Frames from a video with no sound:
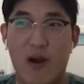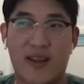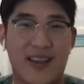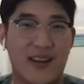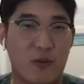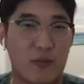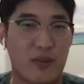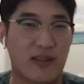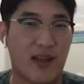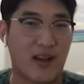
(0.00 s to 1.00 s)
market would
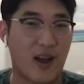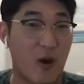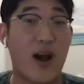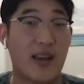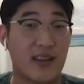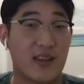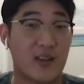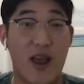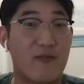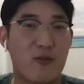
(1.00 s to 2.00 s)
be like
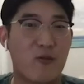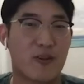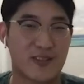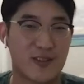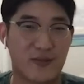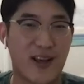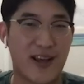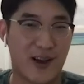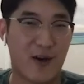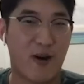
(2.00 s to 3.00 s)
Hawaii. Everyone wants to
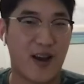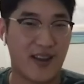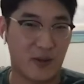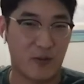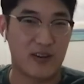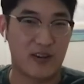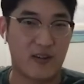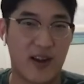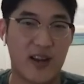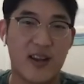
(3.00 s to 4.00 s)
fly to Hawaii in the
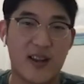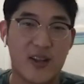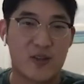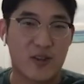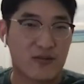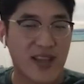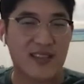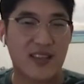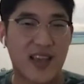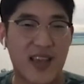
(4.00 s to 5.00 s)
winter, right? So if
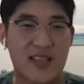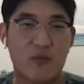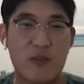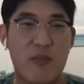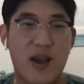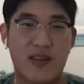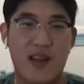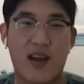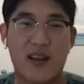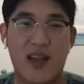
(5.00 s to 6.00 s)
that's the case, we might
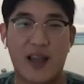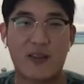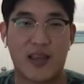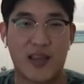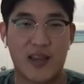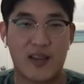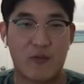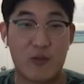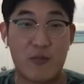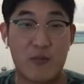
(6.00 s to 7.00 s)
not
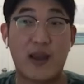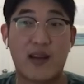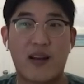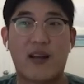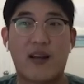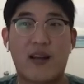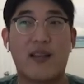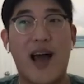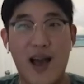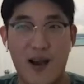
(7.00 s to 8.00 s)

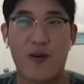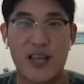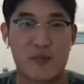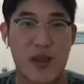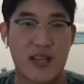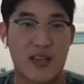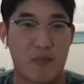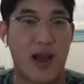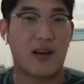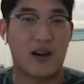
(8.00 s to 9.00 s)
allow as many
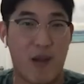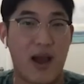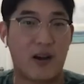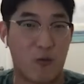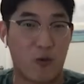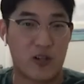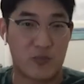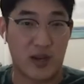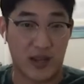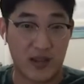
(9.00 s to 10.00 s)
my award
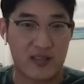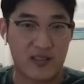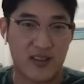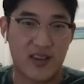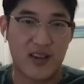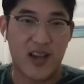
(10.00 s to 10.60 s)
bookings,